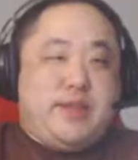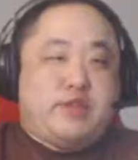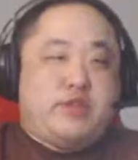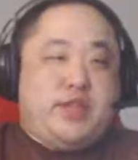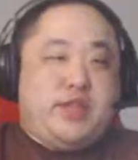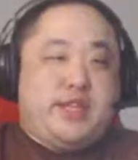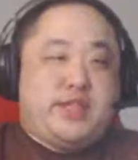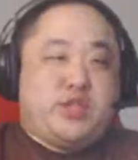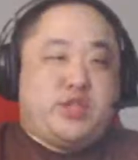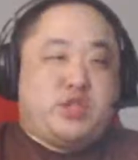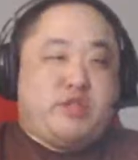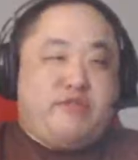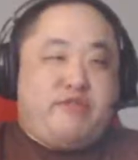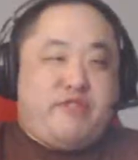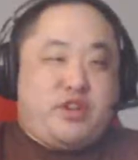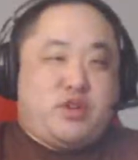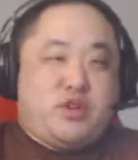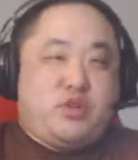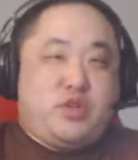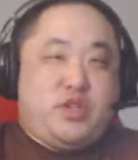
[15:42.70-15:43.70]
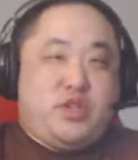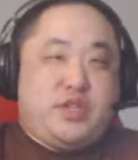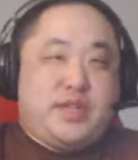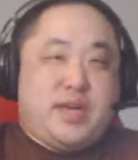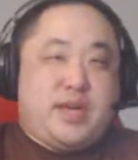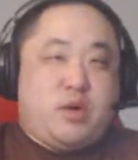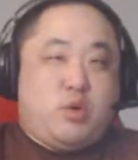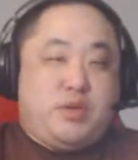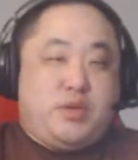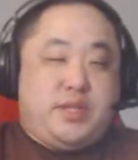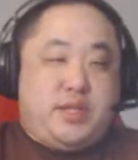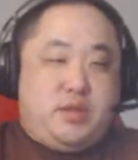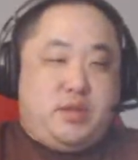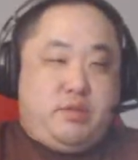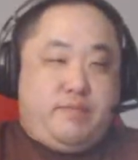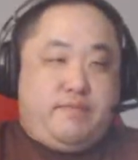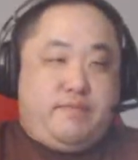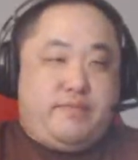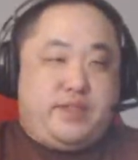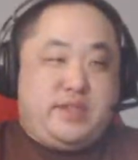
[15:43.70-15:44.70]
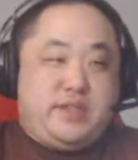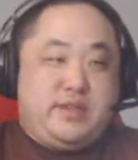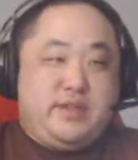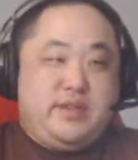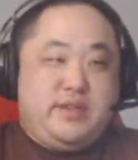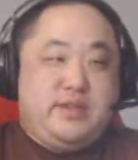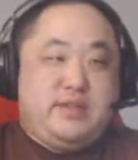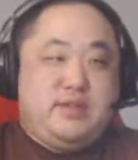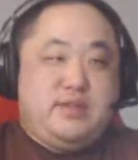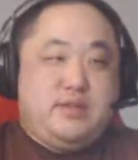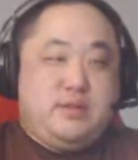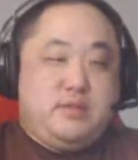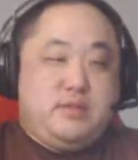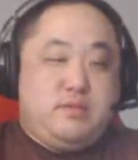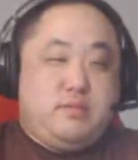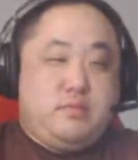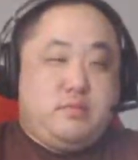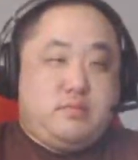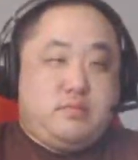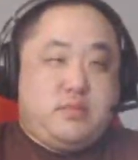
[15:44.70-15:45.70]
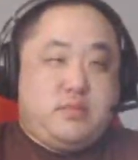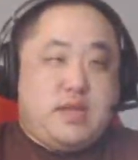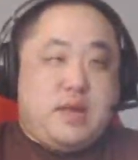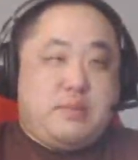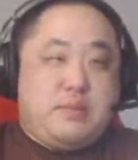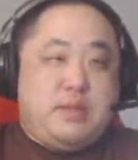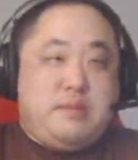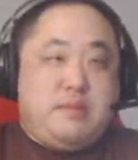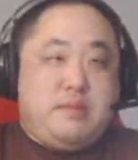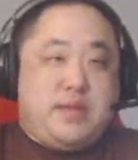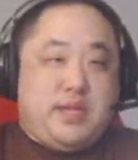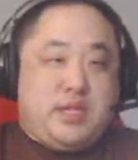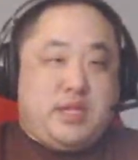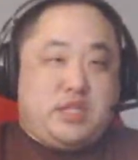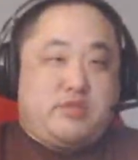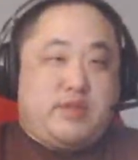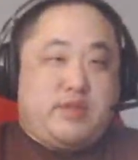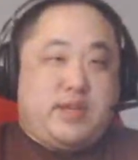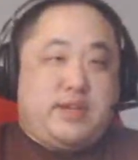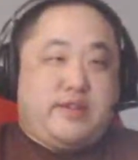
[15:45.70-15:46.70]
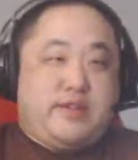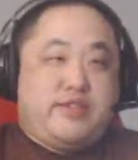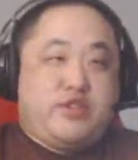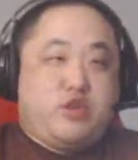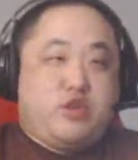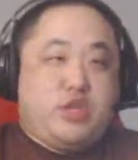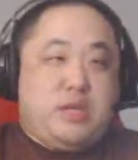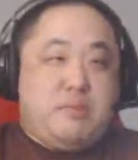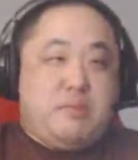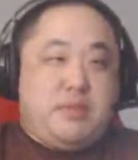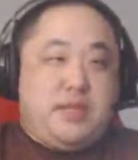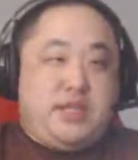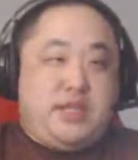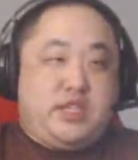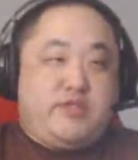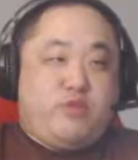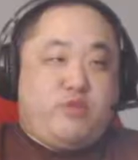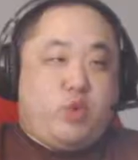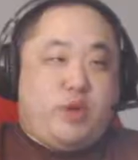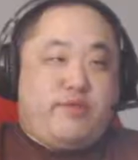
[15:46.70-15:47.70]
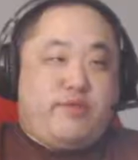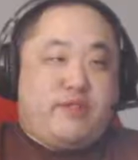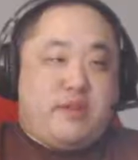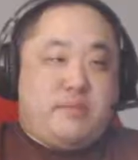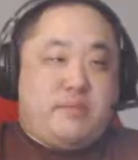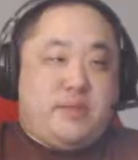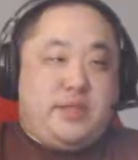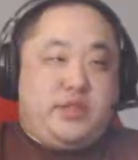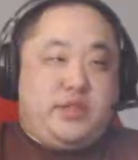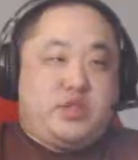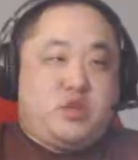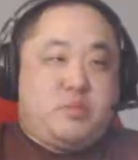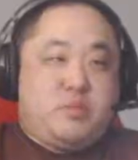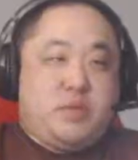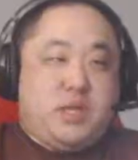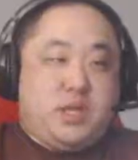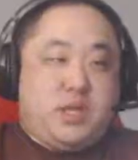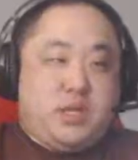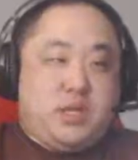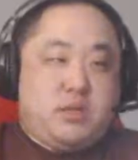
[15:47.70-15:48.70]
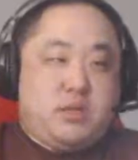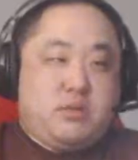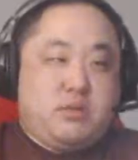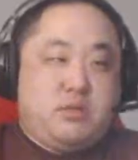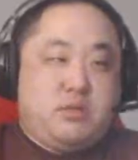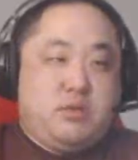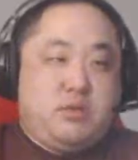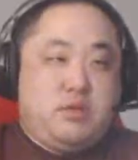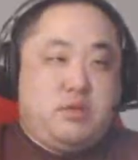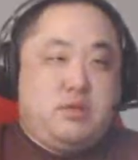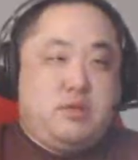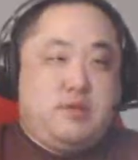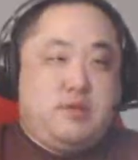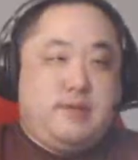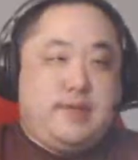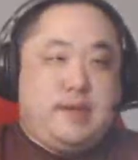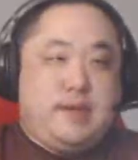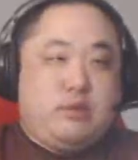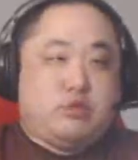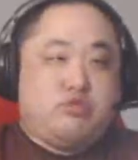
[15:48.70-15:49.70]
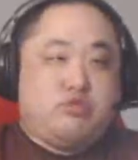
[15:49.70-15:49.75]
trying to get this fucker to the tower now? How many minutes? Like 30 minutes? 45 minutes? Oh my god. That was